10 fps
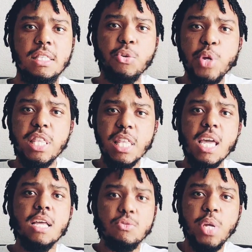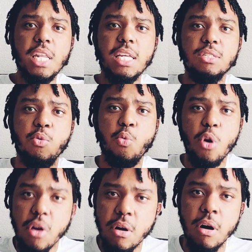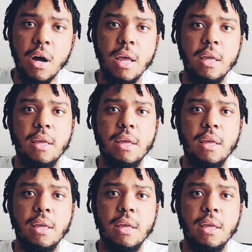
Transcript: 3 things we need to work on